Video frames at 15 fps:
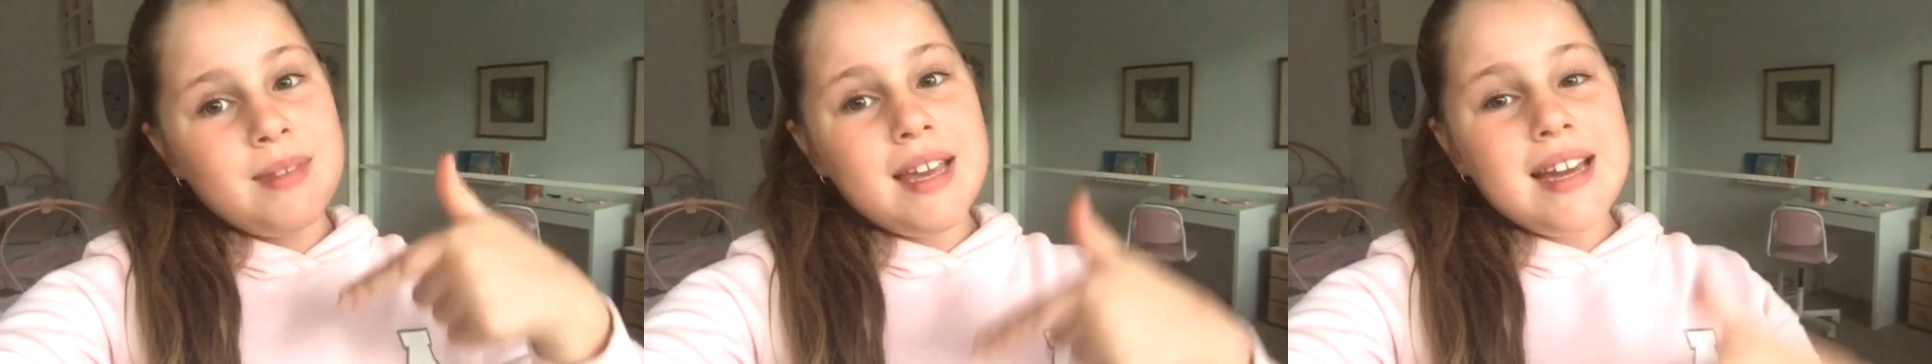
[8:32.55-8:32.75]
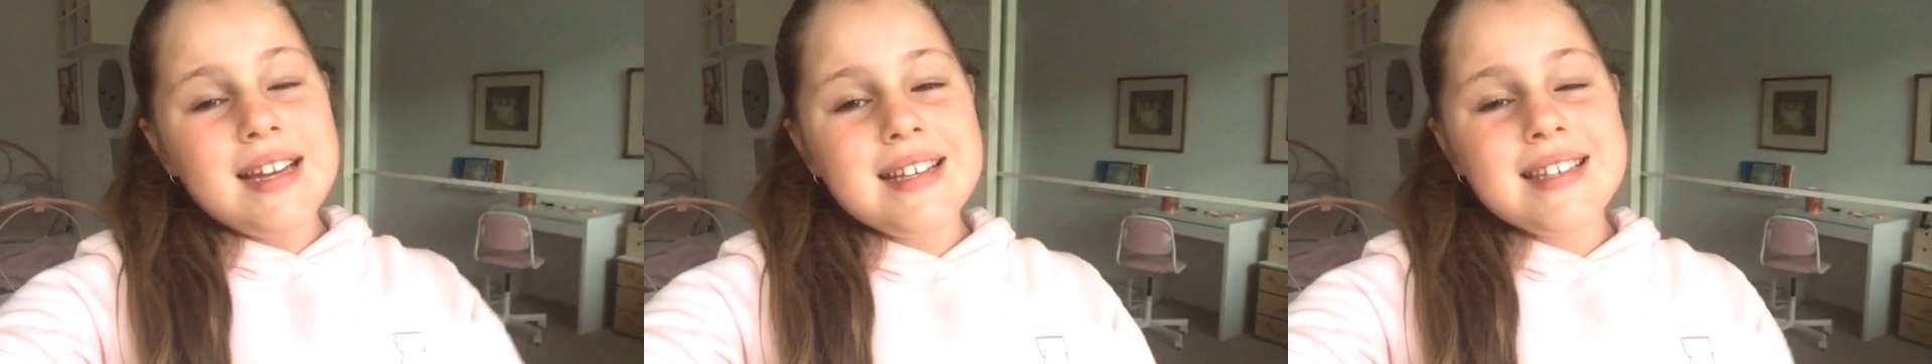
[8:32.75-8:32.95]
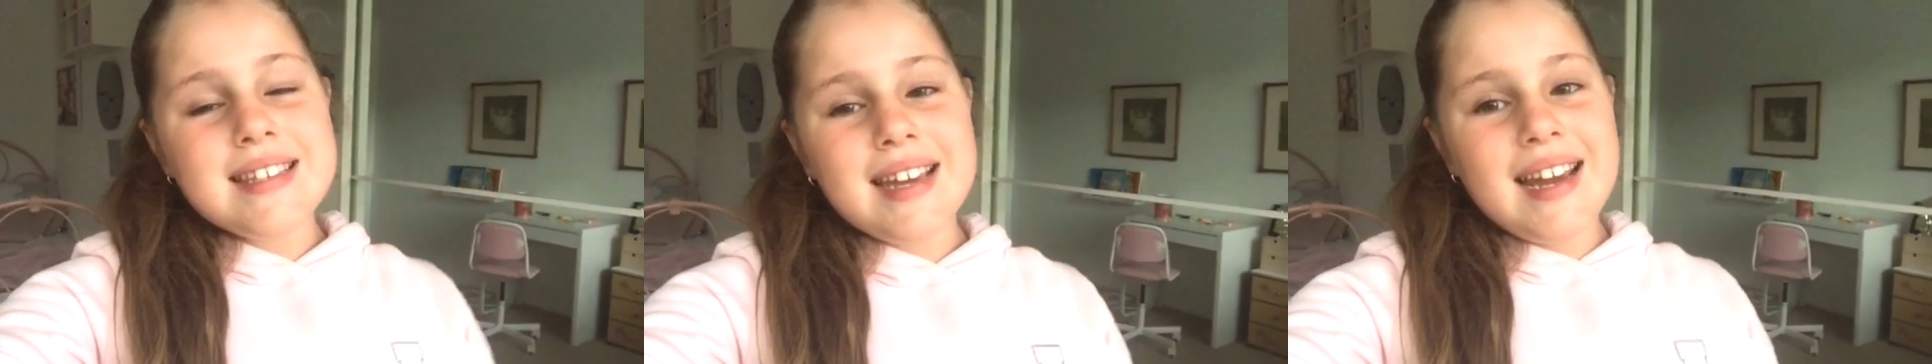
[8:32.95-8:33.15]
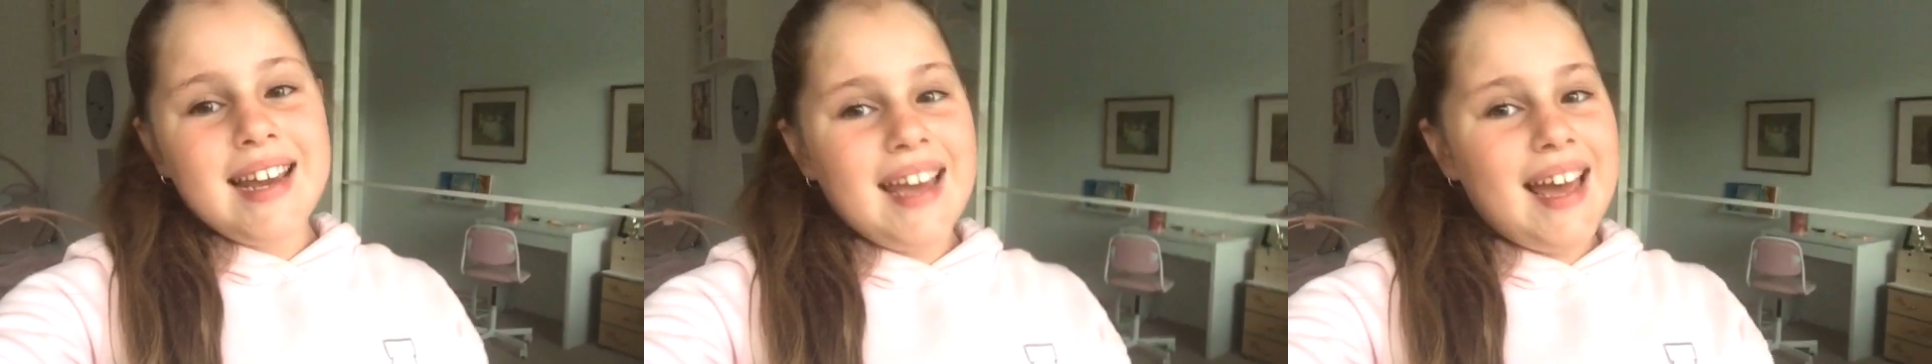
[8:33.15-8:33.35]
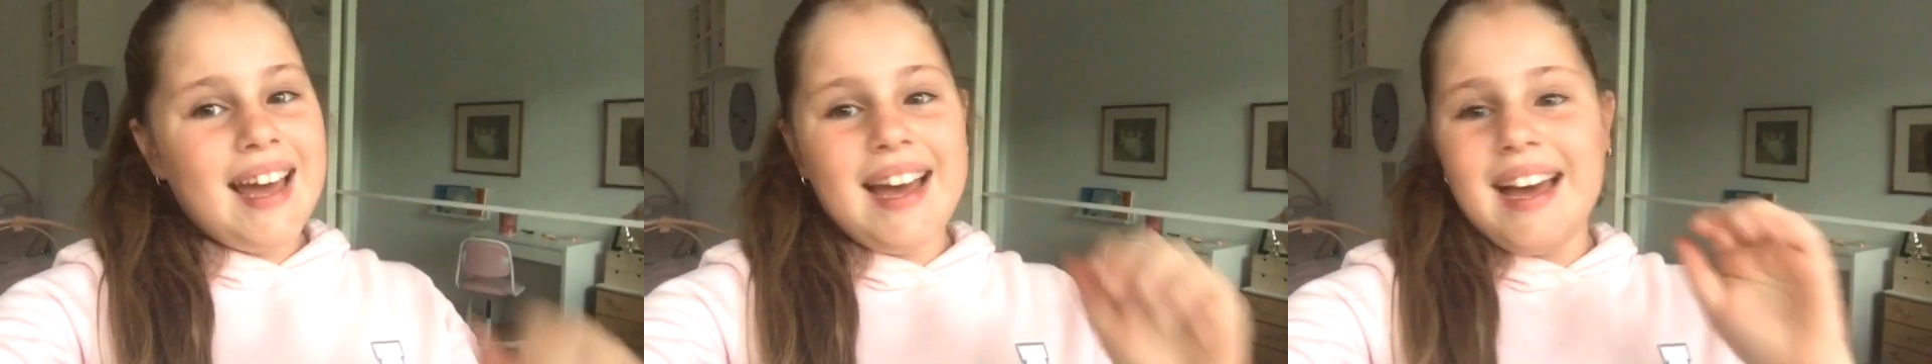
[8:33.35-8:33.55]
So
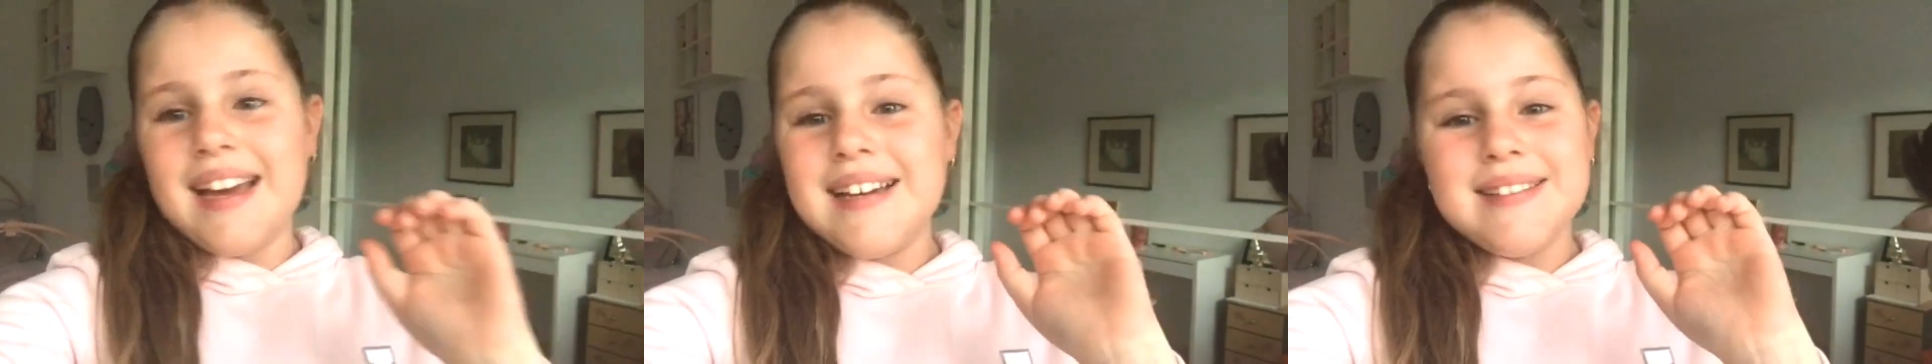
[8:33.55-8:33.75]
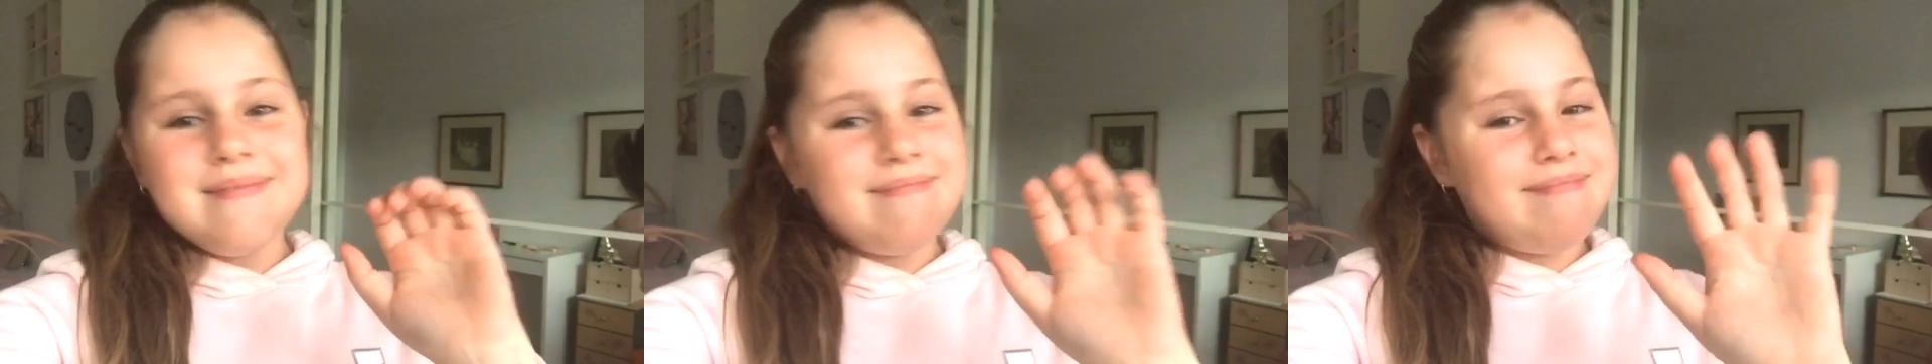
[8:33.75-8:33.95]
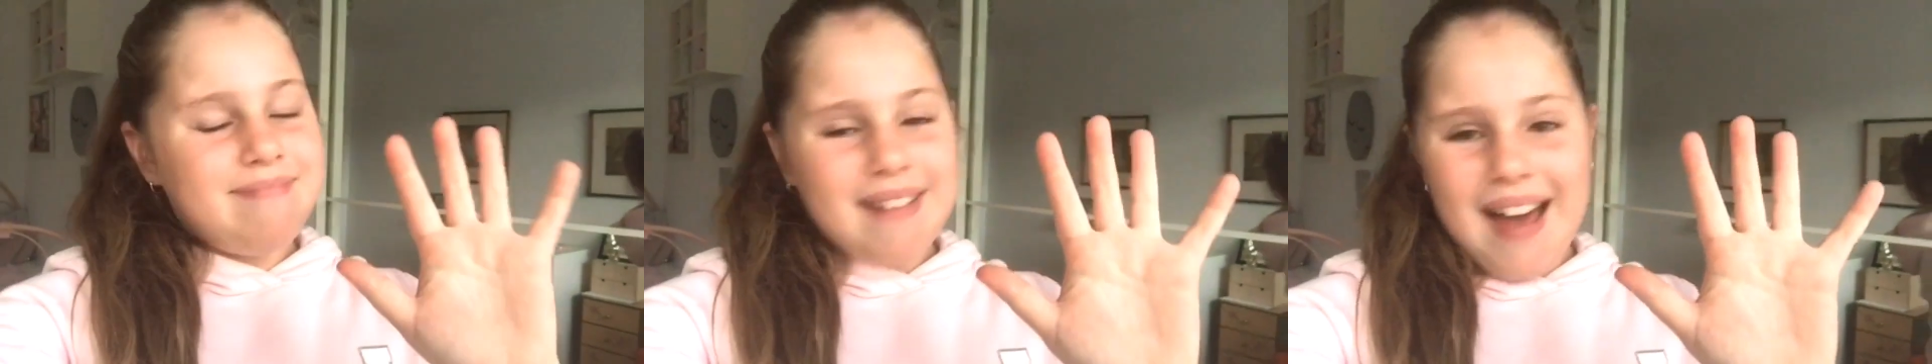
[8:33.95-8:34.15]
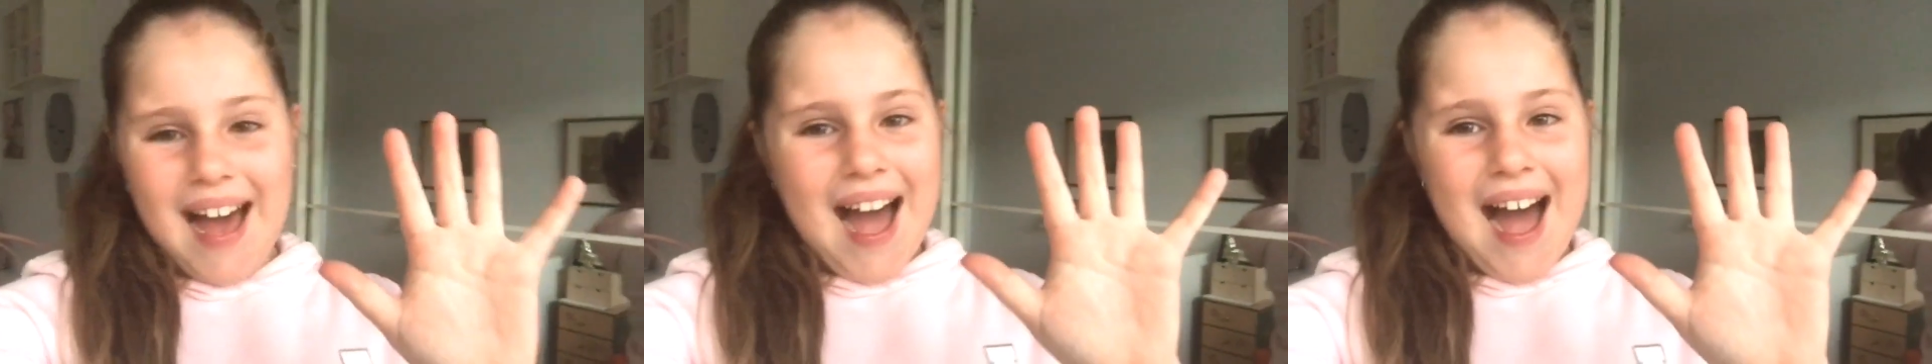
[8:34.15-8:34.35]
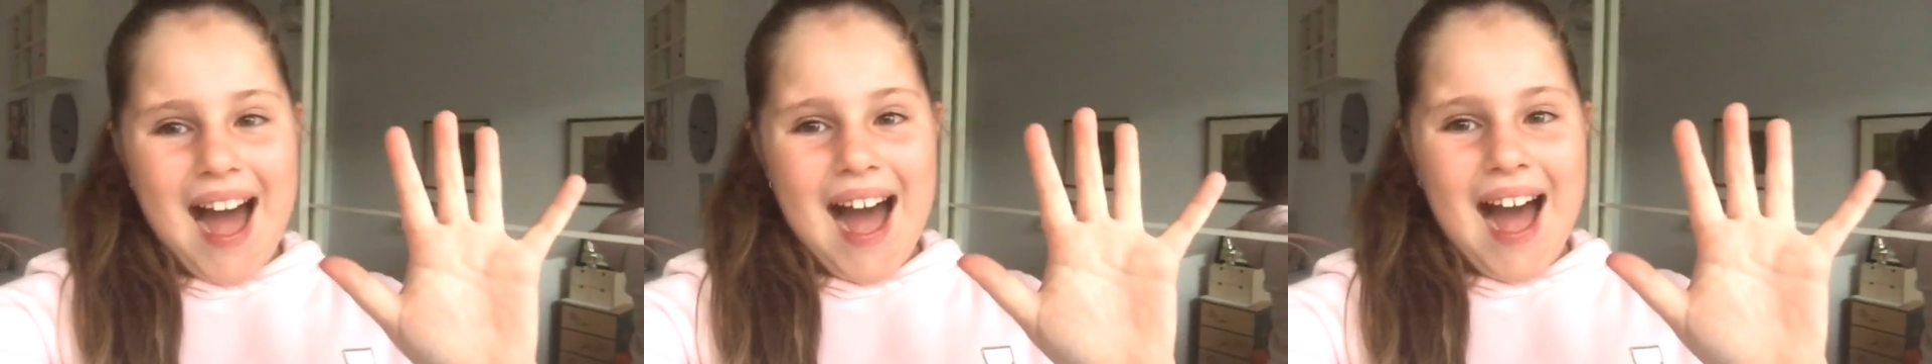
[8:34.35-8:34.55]
yeah,
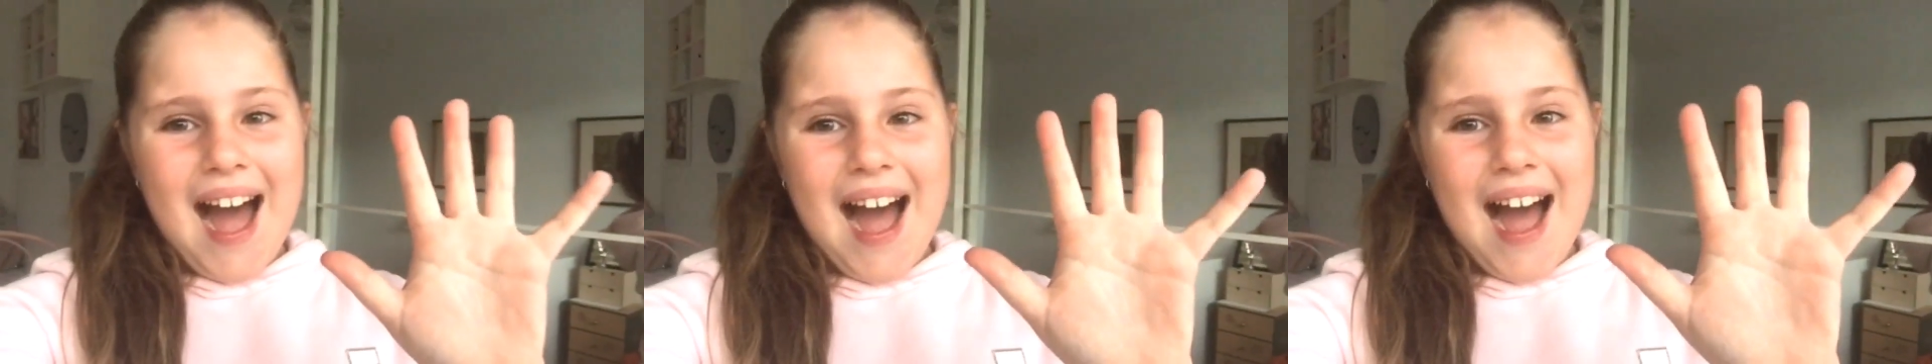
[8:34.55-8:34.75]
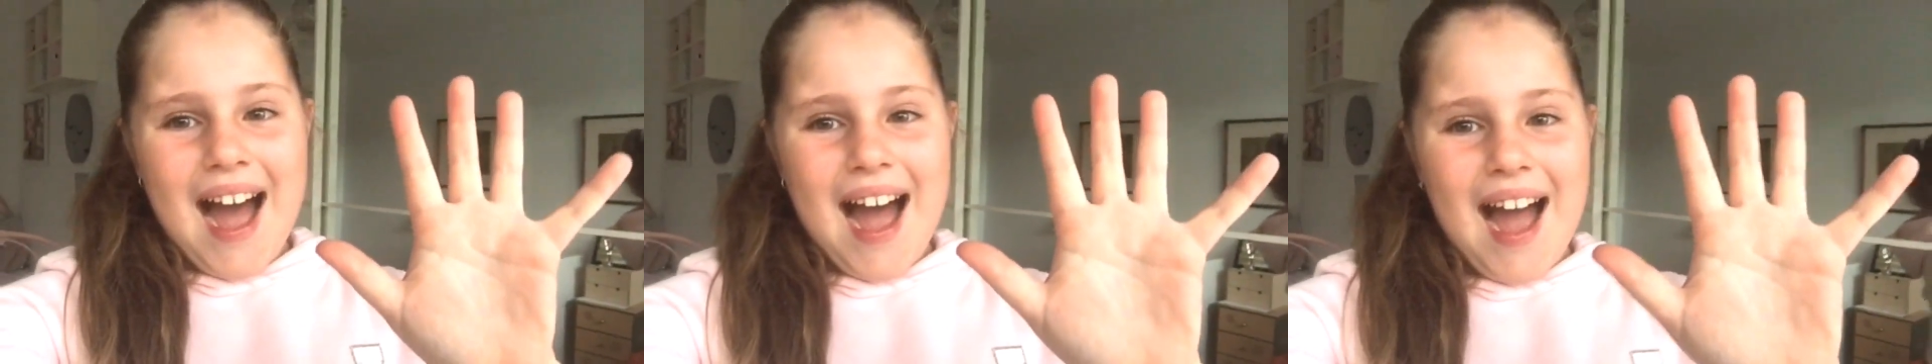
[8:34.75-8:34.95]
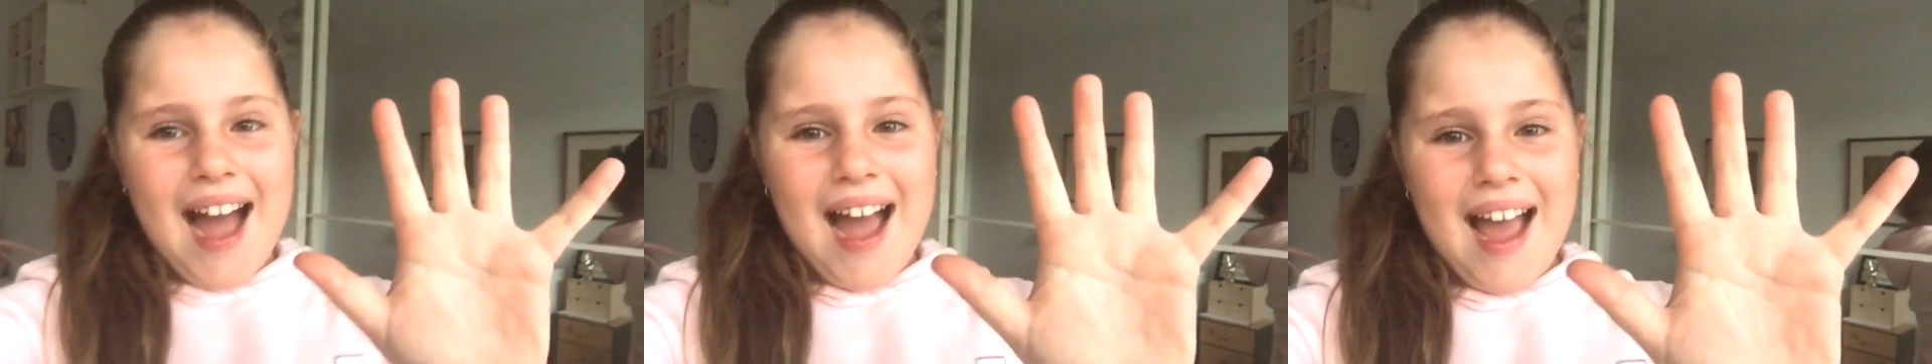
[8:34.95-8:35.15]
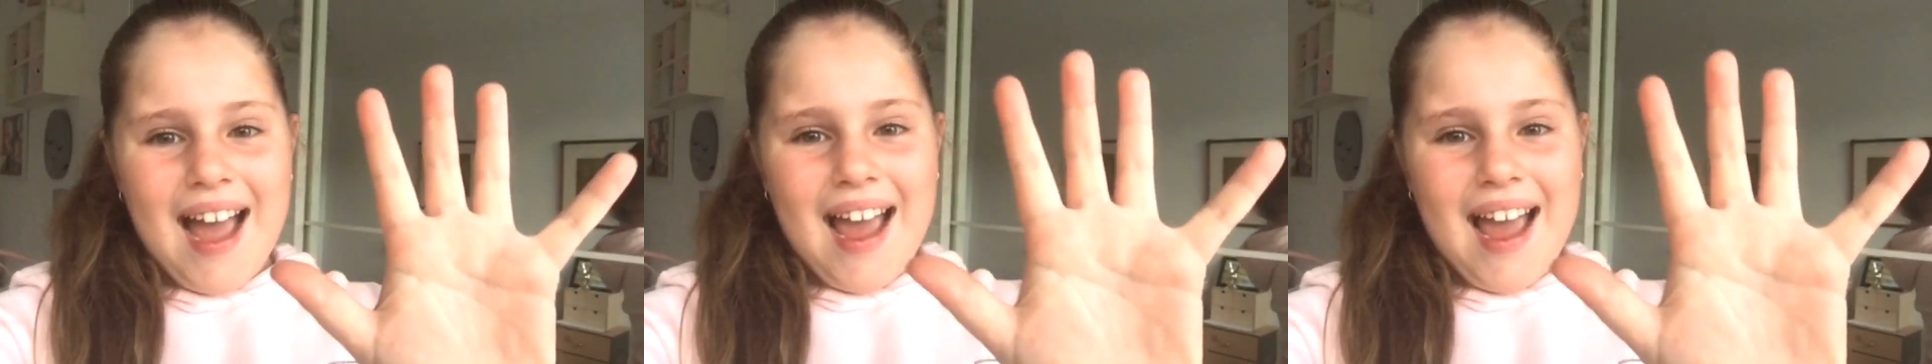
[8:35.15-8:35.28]
bye!